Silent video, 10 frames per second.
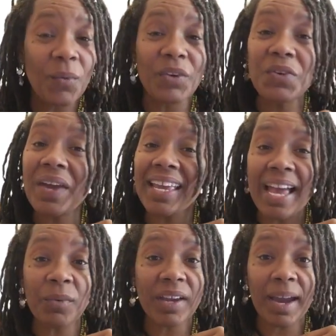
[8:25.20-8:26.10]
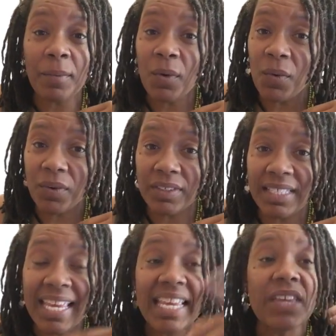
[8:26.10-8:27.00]
when you hang out with
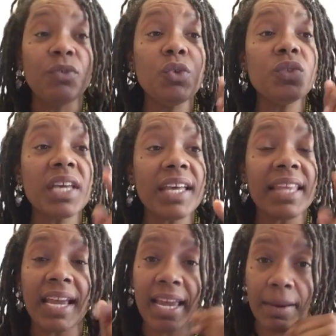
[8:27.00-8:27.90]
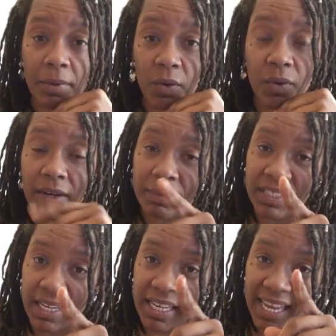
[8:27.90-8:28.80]
Capricorns, if you tell that Capricorn, I'm
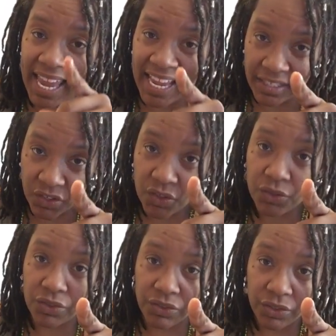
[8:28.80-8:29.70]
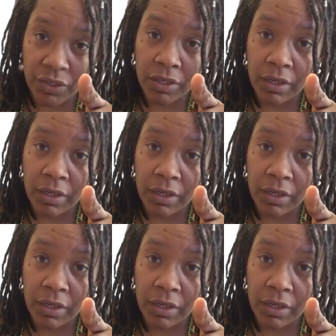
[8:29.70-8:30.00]
going to tell you, Cancers